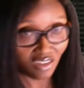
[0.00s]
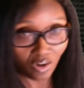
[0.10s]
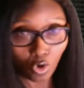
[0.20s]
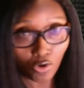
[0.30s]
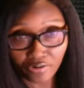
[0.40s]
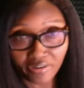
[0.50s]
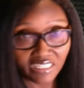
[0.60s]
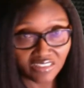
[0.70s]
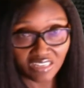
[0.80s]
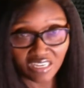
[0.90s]
order
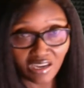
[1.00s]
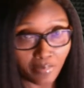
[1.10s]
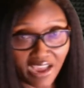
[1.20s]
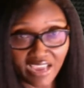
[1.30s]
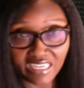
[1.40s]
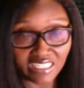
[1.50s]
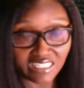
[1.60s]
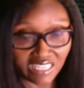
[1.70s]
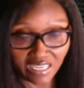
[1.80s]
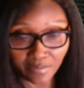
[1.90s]
anything or buy
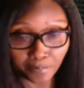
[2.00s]
anything.